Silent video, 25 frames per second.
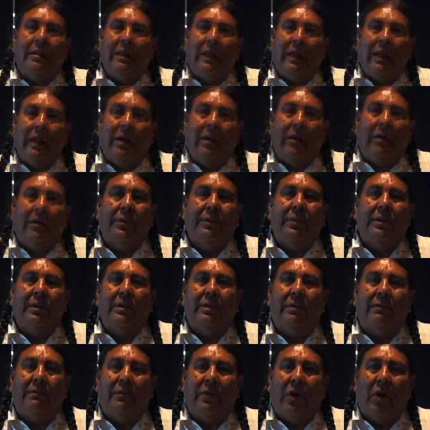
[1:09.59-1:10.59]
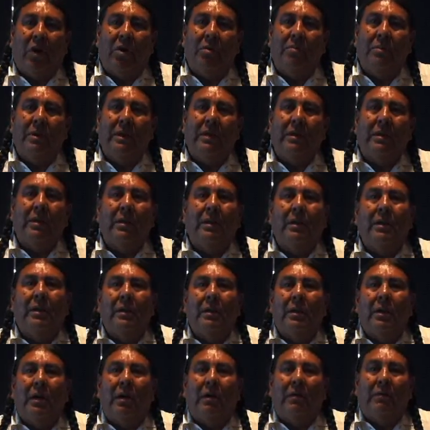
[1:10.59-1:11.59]
the health, and the environment
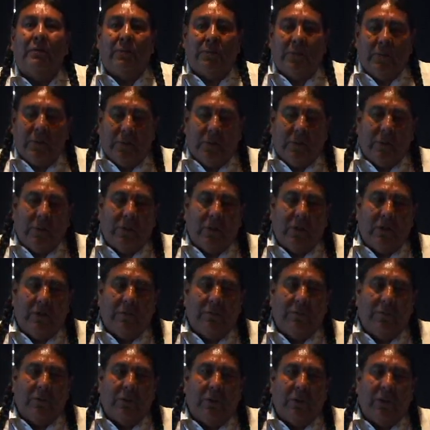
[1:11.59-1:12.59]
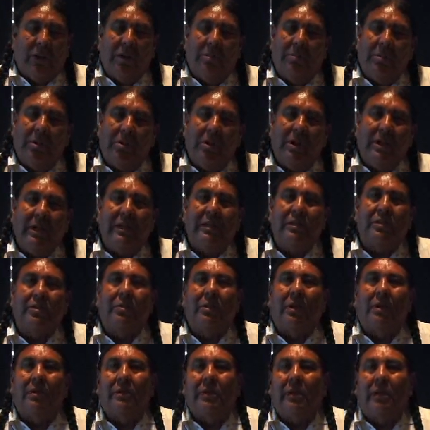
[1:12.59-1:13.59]
of our communities
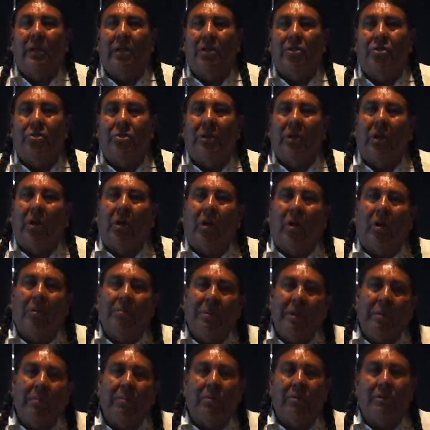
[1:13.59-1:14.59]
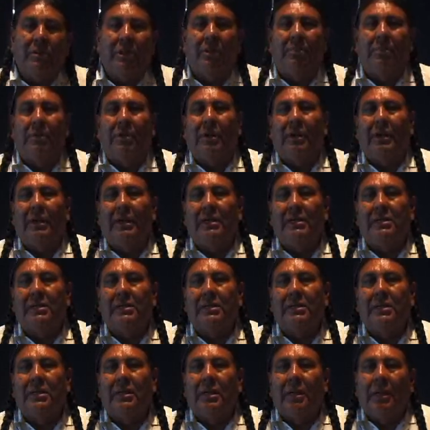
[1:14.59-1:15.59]
throughout the country, all people's
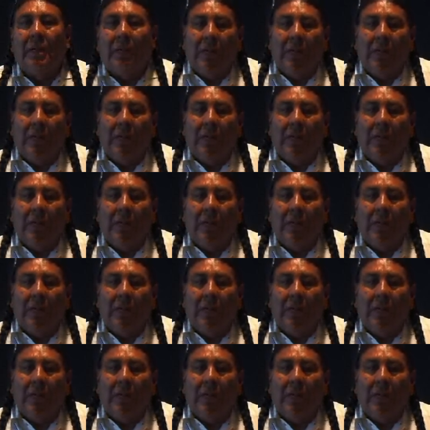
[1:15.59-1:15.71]
communities,